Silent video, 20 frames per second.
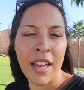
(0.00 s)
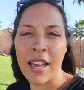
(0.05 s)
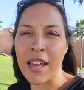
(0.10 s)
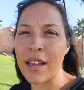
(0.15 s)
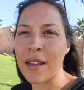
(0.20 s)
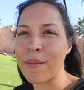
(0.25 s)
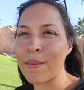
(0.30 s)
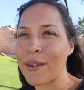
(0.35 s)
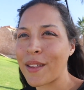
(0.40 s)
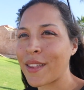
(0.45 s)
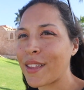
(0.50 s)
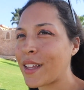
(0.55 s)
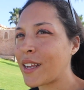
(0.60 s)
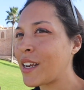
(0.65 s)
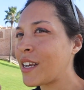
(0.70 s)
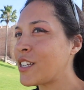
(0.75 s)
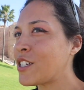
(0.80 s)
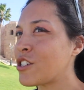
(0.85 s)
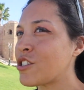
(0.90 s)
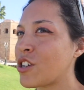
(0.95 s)
And I'm
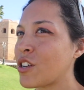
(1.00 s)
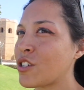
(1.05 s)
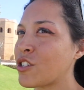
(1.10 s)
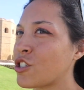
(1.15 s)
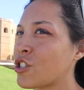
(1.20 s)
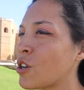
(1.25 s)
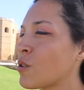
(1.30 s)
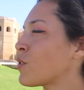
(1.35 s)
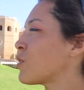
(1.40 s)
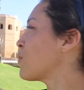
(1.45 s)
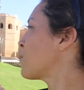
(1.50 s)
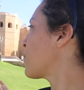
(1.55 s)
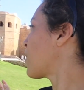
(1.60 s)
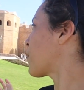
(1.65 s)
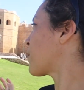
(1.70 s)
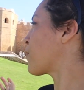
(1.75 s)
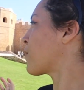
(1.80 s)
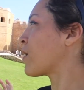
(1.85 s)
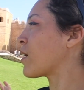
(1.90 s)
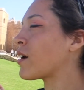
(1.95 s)
excited to just show you
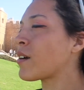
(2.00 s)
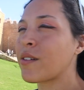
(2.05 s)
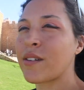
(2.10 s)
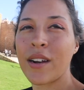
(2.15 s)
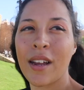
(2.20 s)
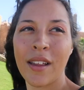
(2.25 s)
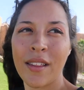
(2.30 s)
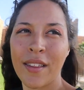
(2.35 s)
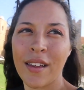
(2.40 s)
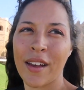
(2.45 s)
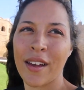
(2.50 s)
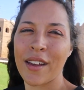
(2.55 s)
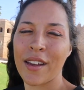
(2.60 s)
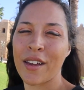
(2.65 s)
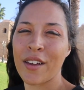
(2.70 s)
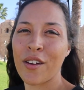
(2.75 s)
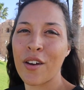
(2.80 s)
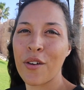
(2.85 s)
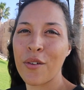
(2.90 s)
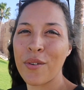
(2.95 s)
around as I
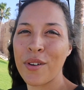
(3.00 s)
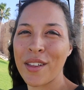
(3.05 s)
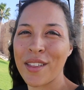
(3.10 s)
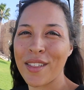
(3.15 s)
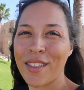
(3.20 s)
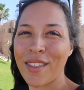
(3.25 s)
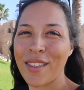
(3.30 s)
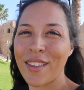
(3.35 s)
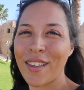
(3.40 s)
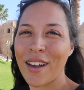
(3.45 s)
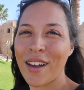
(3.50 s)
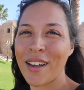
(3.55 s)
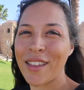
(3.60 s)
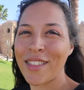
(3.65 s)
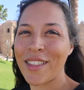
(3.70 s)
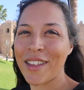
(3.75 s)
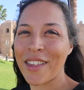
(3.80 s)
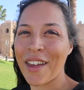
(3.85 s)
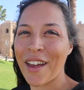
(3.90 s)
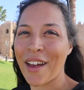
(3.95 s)
go
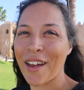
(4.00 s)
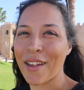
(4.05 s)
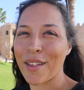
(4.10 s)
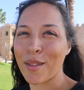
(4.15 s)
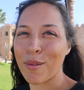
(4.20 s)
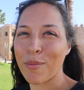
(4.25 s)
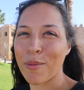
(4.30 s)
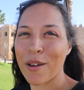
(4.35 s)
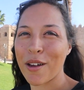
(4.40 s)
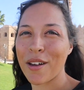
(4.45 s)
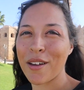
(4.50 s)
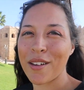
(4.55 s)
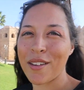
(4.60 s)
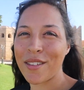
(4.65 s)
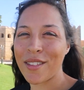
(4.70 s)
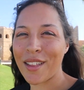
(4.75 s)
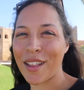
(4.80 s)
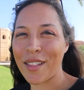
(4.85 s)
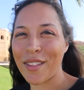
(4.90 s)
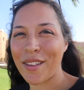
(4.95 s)
inside the Casbah.
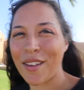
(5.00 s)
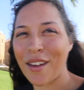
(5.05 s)
Let's